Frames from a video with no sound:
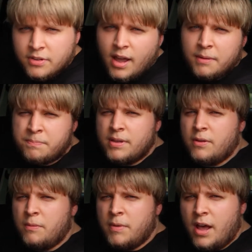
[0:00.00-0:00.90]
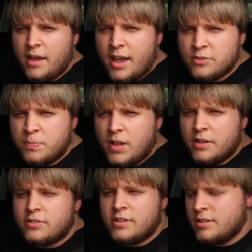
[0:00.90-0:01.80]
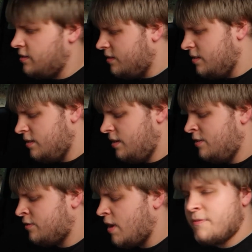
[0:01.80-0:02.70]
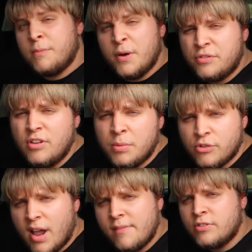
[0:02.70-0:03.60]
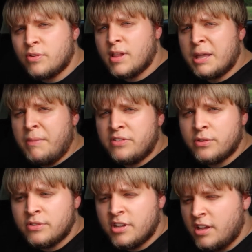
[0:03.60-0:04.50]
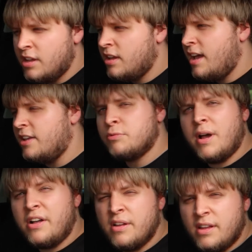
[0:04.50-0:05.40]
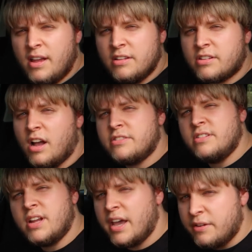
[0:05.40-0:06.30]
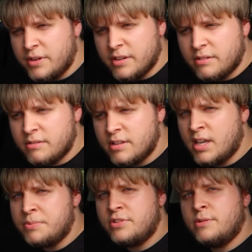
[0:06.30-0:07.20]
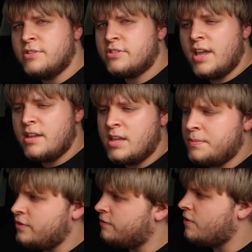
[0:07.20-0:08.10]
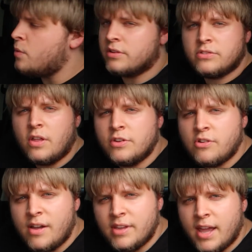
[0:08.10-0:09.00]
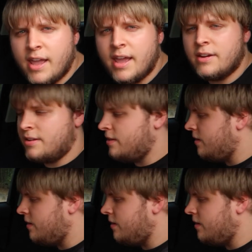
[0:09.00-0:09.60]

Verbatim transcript: Scott Pill X Plus is great for both suitable drivers for leg muscles as well as constant diarrhea. Keeps you in state, keeps you focused on the driving at hand.